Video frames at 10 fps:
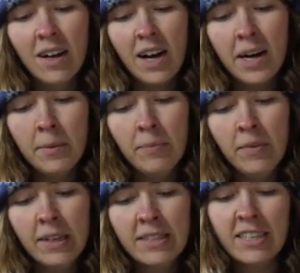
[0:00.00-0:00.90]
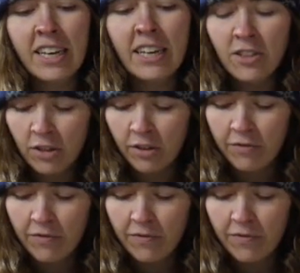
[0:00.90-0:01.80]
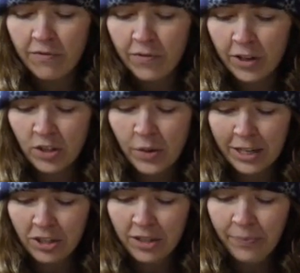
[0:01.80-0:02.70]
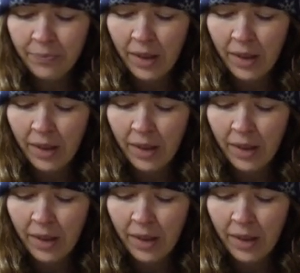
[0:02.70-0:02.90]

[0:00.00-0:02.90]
Um, let's see, to answer the first question,